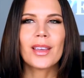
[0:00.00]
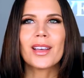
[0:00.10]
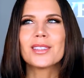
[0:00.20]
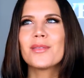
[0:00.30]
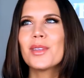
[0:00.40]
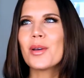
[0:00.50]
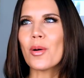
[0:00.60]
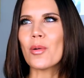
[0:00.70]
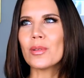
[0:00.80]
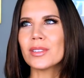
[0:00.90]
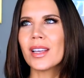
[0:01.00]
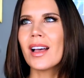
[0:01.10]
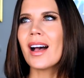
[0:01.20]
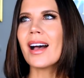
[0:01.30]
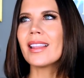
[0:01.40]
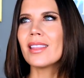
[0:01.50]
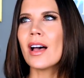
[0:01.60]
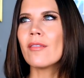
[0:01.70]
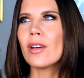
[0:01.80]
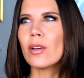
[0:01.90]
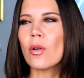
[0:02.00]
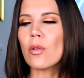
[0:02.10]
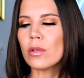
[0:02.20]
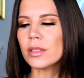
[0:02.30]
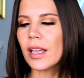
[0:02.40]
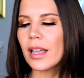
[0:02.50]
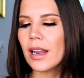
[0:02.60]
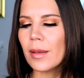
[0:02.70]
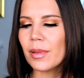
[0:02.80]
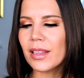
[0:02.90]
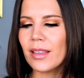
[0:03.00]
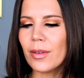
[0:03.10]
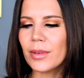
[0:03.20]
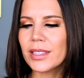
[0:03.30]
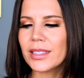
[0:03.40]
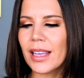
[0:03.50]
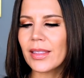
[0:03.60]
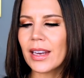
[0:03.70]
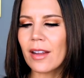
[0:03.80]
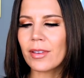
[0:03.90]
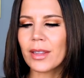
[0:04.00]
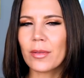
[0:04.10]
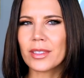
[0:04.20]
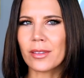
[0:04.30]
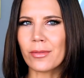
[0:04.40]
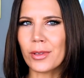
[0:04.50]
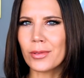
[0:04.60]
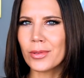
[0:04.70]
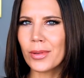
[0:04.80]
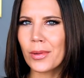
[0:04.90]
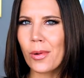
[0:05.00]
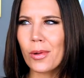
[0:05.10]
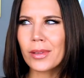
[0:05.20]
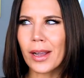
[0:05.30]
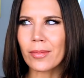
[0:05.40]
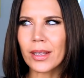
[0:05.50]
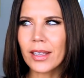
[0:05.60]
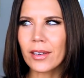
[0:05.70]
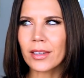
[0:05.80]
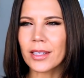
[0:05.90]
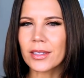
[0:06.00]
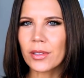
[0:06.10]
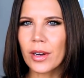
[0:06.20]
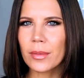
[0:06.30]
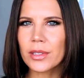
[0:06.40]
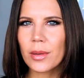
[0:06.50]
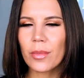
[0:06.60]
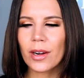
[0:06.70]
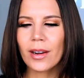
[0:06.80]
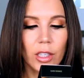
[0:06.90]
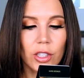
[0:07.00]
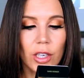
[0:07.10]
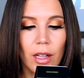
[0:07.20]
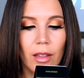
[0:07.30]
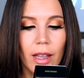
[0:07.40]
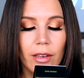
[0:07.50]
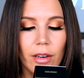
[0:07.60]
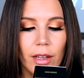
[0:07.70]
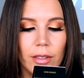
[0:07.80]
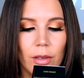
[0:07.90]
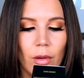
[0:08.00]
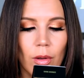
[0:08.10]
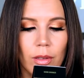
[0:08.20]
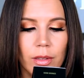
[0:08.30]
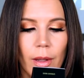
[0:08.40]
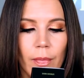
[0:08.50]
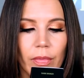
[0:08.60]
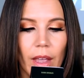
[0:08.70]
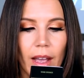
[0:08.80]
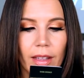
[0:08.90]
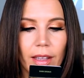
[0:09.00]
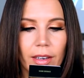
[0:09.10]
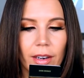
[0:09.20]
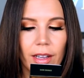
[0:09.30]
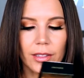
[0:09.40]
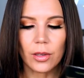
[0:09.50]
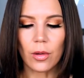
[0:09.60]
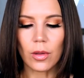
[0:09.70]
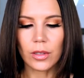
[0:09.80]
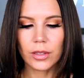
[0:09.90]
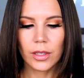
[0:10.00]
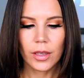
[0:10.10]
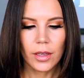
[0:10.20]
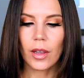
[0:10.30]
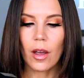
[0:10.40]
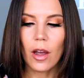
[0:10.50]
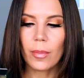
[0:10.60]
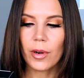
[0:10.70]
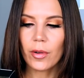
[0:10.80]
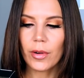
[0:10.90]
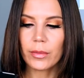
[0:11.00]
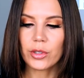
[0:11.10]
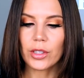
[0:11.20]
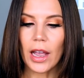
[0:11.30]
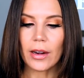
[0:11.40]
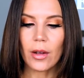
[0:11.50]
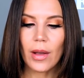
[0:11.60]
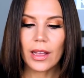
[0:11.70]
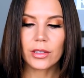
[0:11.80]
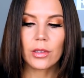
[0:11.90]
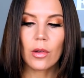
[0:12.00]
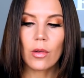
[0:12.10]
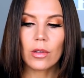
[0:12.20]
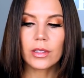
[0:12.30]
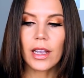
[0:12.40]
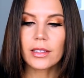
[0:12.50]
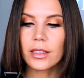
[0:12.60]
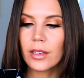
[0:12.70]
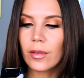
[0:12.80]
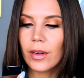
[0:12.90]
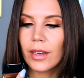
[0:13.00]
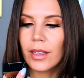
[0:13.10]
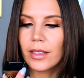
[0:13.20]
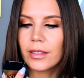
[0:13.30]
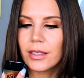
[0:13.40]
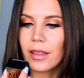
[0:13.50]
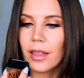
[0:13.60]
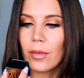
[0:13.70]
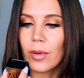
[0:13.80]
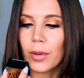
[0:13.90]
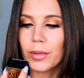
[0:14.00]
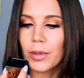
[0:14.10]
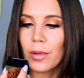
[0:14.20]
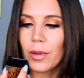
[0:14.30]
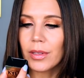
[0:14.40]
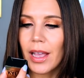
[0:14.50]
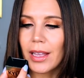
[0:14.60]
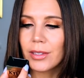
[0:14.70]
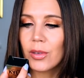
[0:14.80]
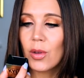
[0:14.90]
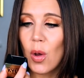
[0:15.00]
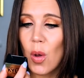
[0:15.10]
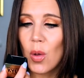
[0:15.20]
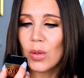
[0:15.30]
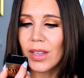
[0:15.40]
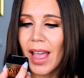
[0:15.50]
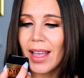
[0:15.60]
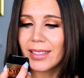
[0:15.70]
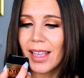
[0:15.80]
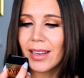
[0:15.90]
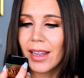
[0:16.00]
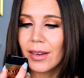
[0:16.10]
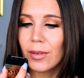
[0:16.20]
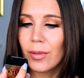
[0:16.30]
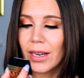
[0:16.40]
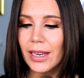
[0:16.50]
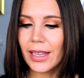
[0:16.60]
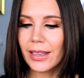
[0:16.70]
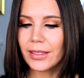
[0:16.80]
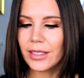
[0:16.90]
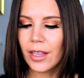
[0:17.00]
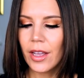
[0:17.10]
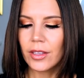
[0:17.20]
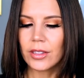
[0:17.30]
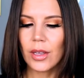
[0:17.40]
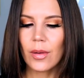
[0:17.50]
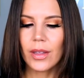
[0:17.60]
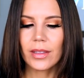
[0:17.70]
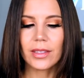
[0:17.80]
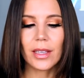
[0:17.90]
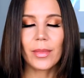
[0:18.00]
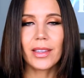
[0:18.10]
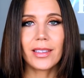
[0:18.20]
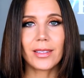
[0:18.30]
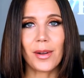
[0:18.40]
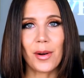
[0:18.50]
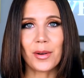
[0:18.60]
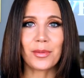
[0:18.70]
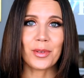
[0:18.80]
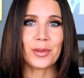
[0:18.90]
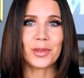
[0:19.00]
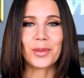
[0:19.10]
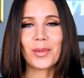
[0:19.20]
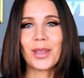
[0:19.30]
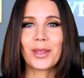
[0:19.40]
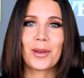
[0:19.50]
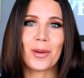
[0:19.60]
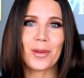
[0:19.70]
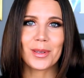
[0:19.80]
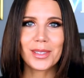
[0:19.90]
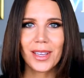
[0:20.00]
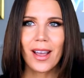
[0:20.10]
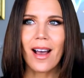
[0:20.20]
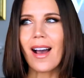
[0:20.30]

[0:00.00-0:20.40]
because of the gold. I love gold, and I believe it was said that everything was infused with gold. I read that on Instagram somewhere. The gel liner has gold. The eyeliner has gold. The copper cream shadow has gold as an ingredient. The rose gold has gold as an ingredient. So some of these are infused with gold.